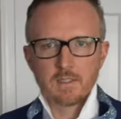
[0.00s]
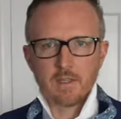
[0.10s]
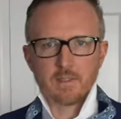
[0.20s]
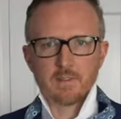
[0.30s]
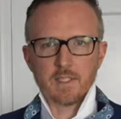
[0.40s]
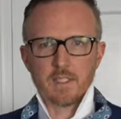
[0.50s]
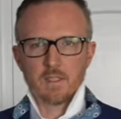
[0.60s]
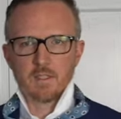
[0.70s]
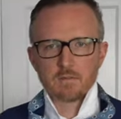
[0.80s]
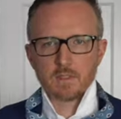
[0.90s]
Now let's see.
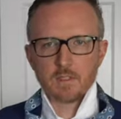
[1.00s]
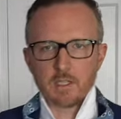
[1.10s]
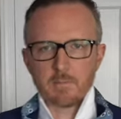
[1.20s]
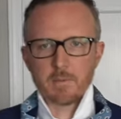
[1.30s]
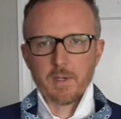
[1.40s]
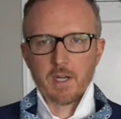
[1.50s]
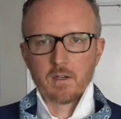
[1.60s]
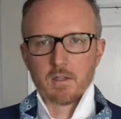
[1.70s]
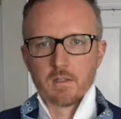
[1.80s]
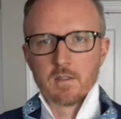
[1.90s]
It's a little bit better.